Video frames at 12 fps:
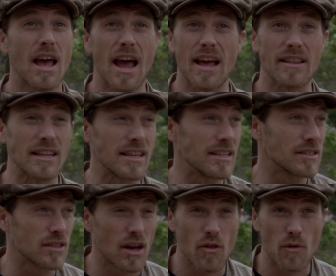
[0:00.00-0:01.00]
and
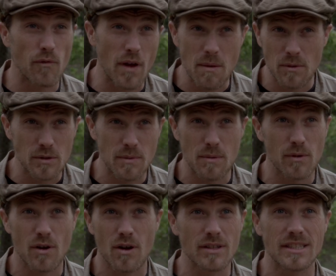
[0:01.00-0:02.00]
these other famous people
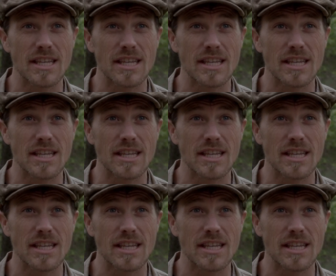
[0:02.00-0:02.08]
that are on